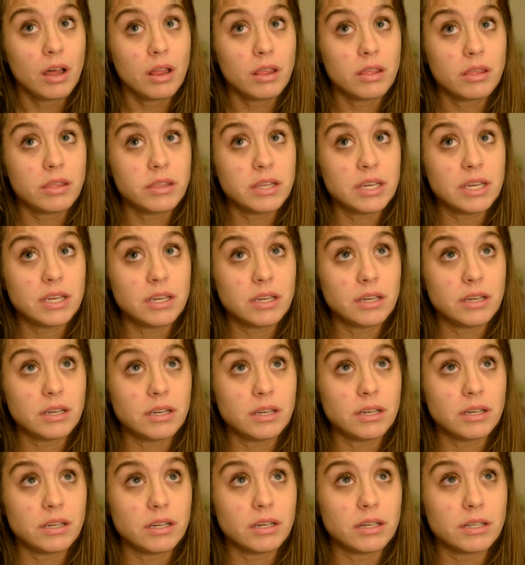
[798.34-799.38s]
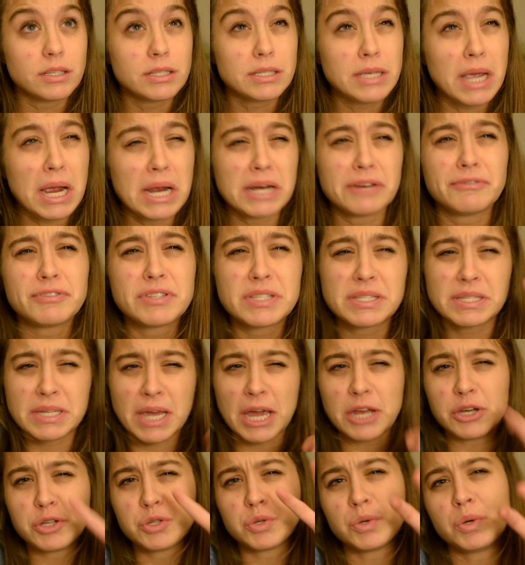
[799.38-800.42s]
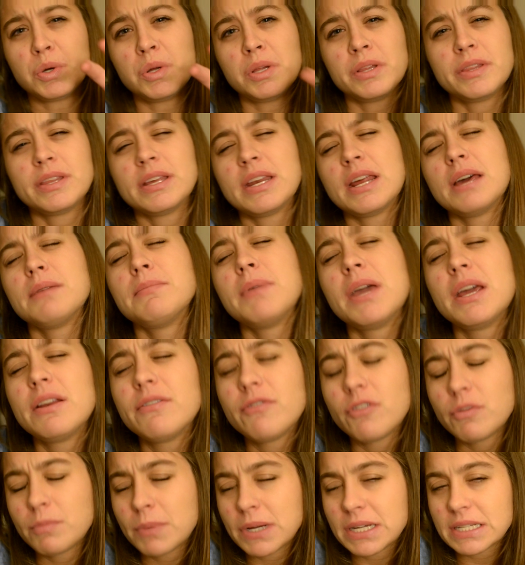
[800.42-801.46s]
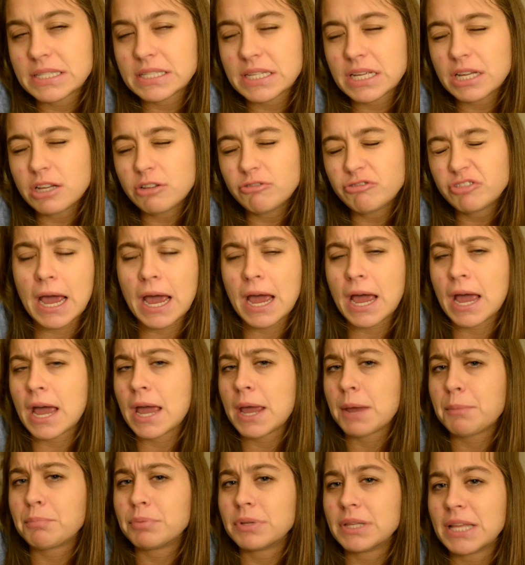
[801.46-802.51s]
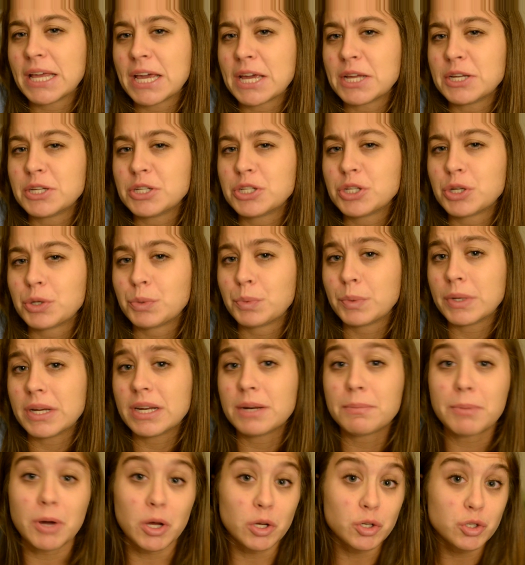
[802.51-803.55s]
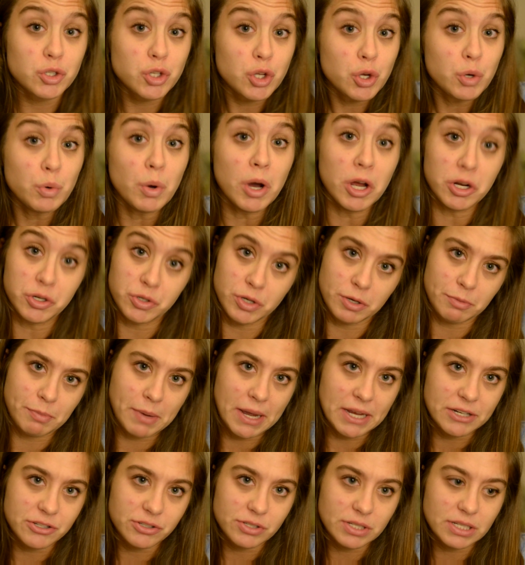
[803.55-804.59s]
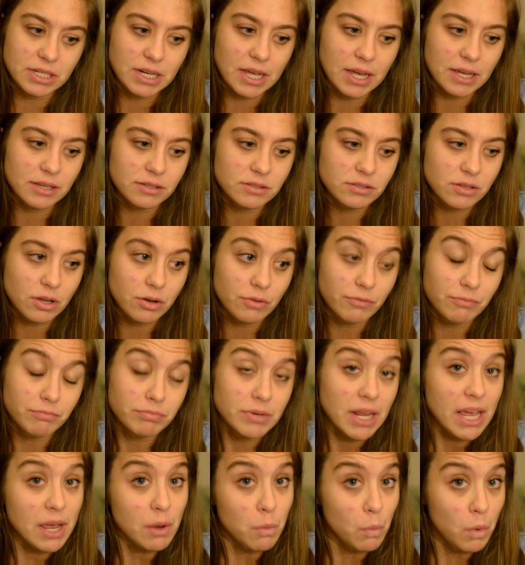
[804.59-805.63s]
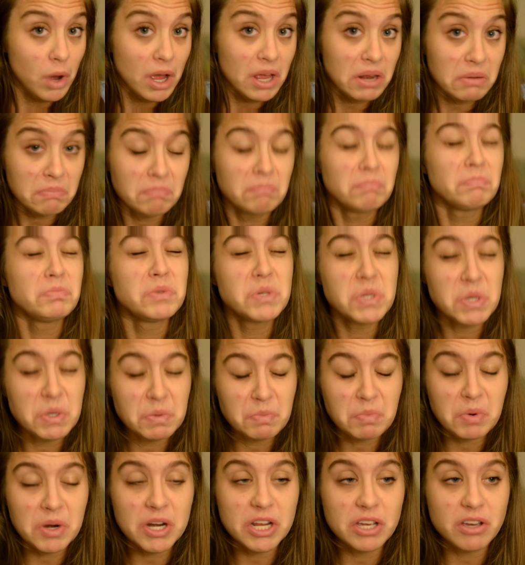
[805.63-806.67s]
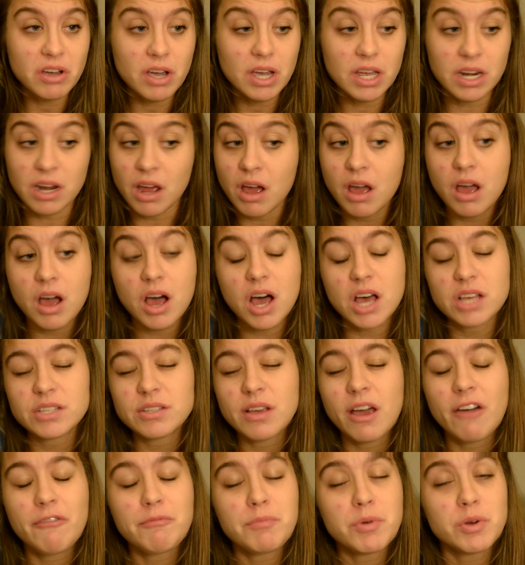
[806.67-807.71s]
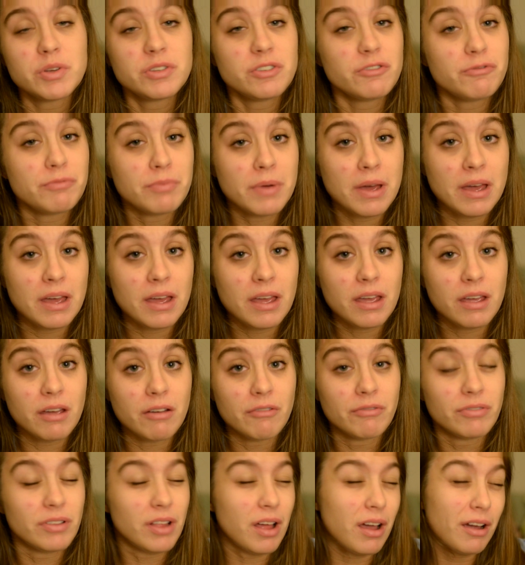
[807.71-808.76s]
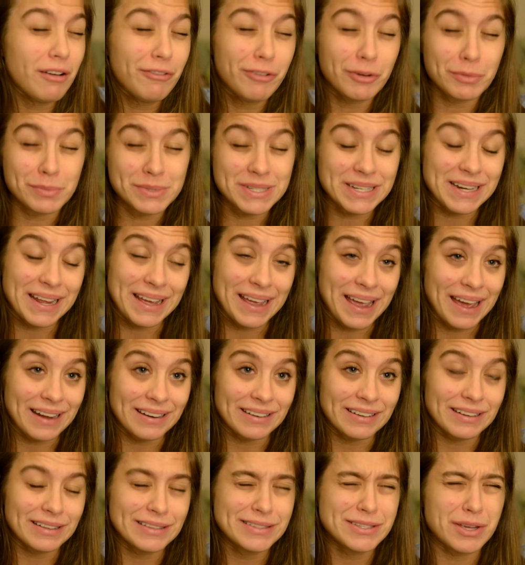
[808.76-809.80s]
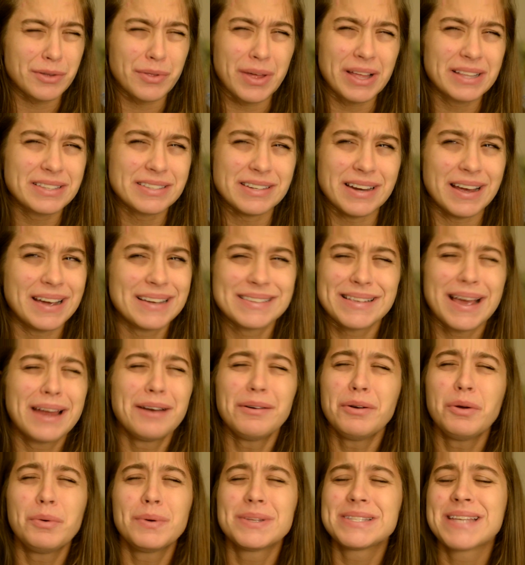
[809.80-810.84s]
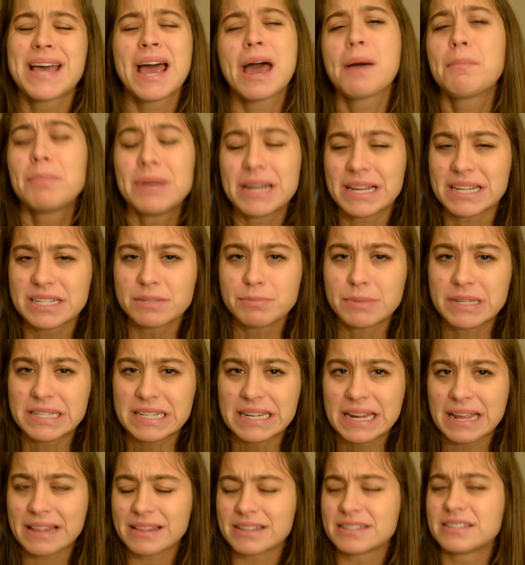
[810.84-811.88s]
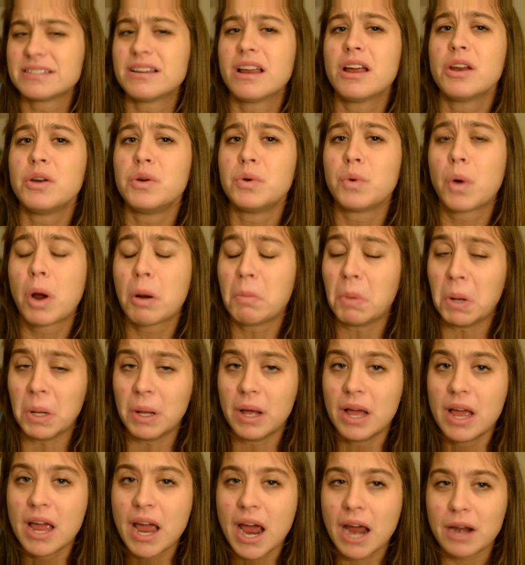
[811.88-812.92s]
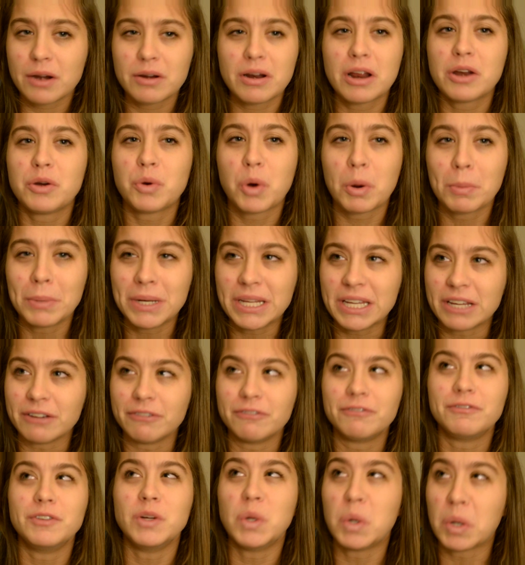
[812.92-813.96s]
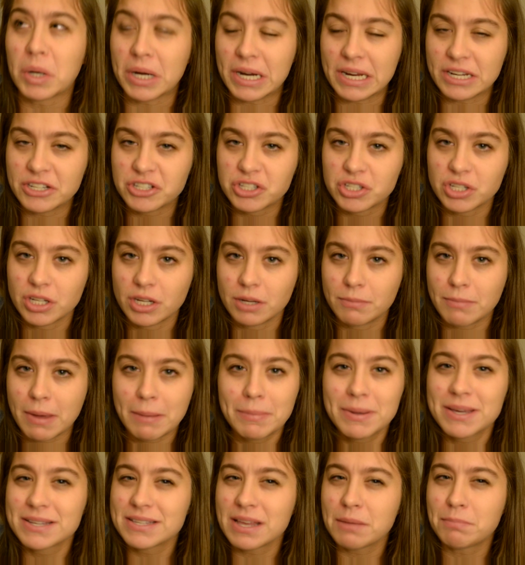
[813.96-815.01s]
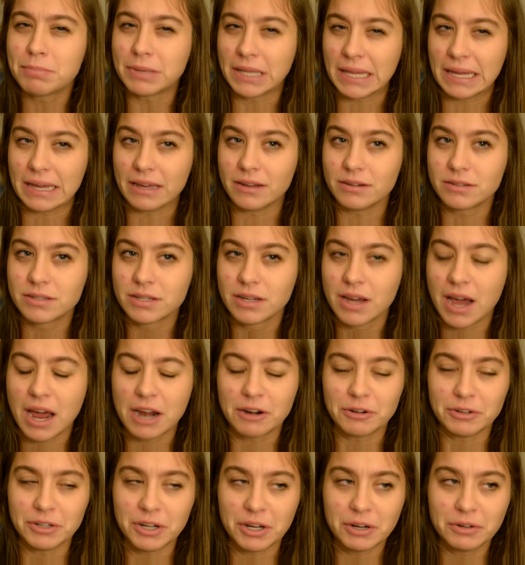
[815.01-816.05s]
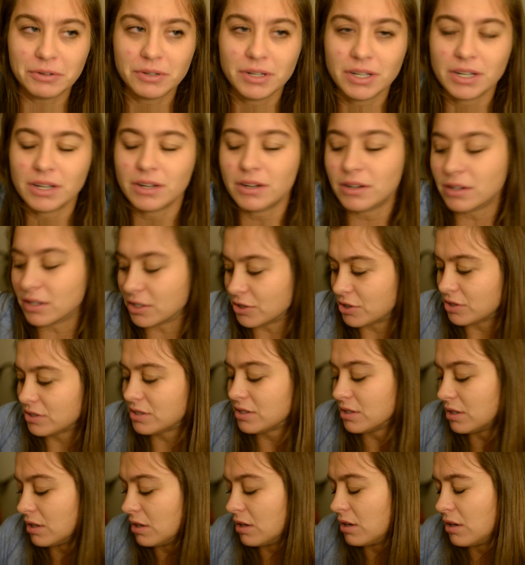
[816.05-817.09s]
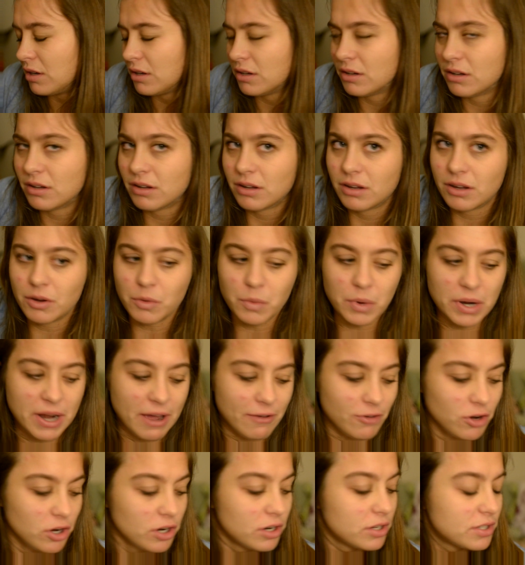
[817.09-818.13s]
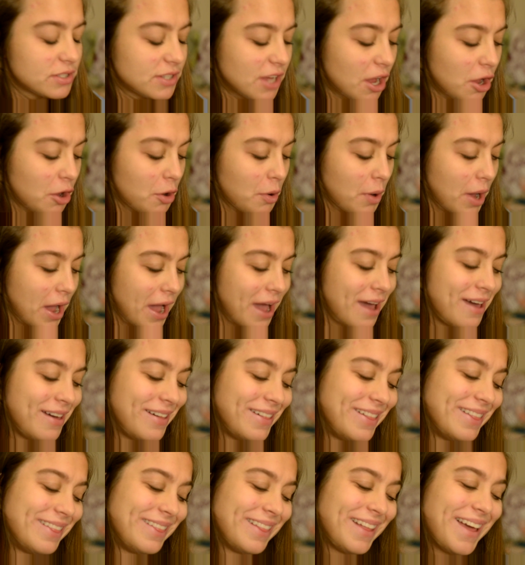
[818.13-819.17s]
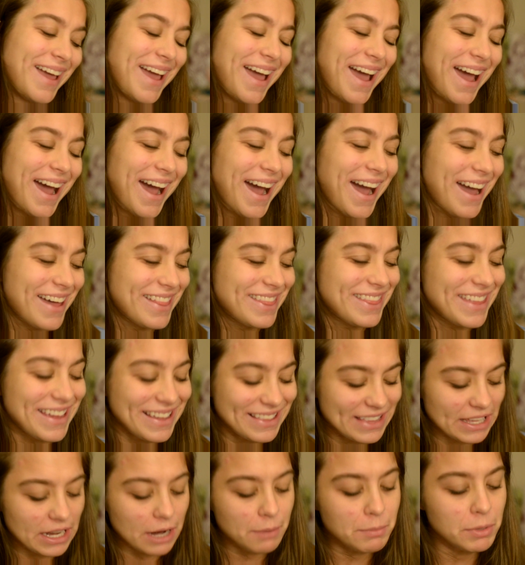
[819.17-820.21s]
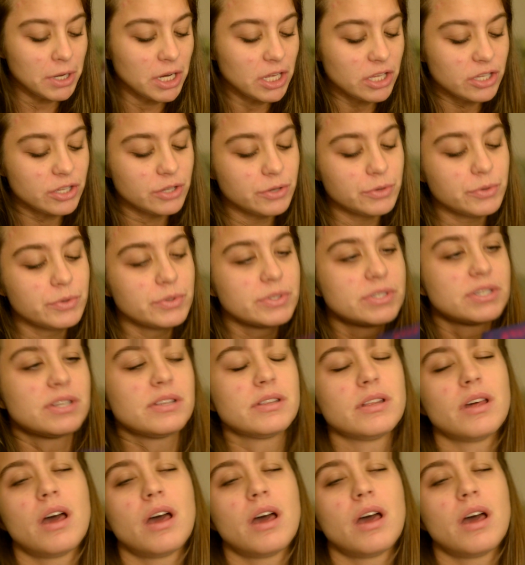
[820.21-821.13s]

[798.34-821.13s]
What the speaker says: the kind of schedule that I made for myself, I planned to read about 200 pages a day. So day one, doing pretty good. Also have most of my vlog from today edited, so that's nice. I don't know what's happening to me today. This is not normal. I do not normally flourish. Maybe because I planned. I don't know. Let's just whatever. So I think that I'm going to use